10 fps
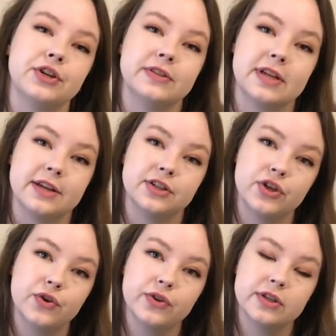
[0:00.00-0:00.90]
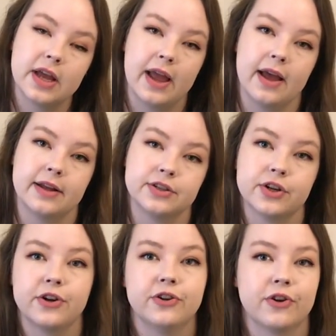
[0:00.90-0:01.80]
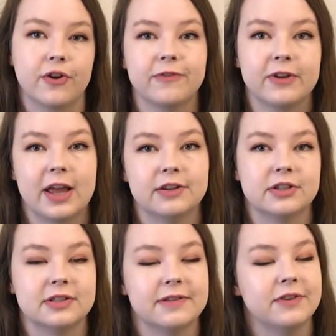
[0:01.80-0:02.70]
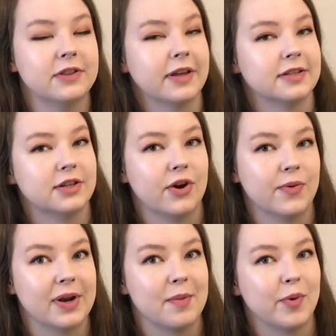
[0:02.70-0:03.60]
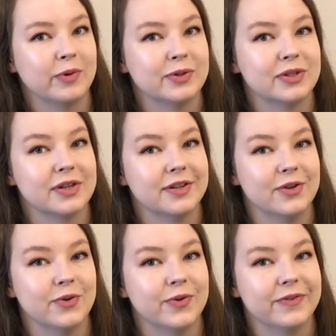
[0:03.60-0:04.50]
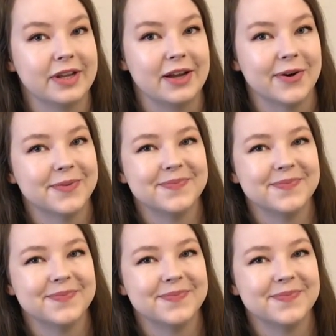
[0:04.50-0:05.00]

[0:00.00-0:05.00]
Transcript: sure you stay tuned and turn on your notifications if you'd like to know when I post a new video.